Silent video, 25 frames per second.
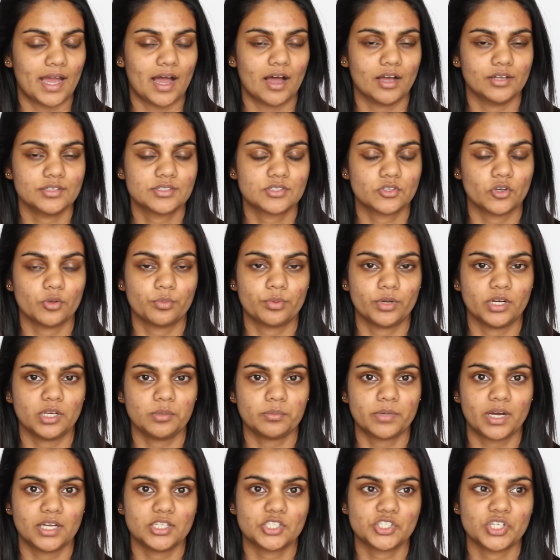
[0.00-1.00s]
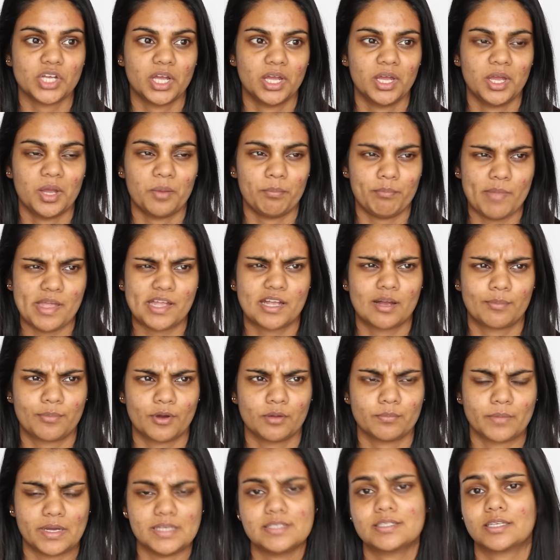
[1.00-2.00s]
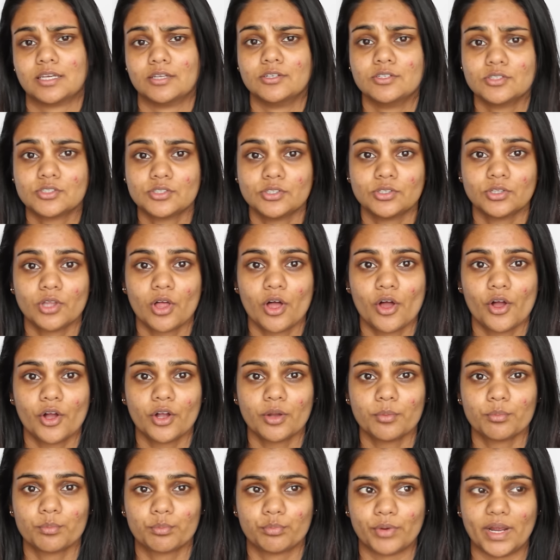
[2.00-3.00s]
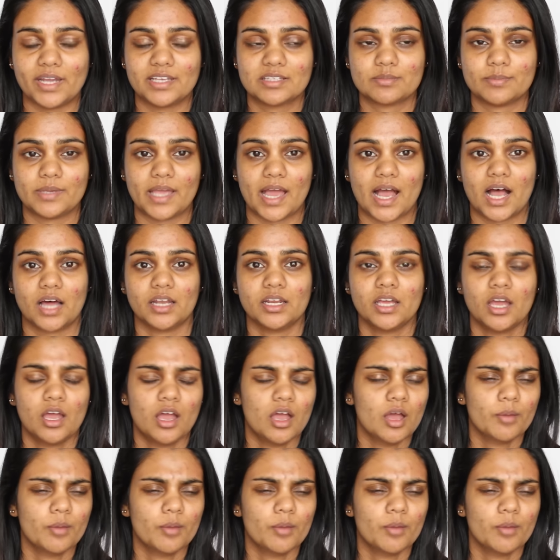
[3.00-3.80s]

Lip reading: out. So pretty much makeup on my skin too long breaks me out.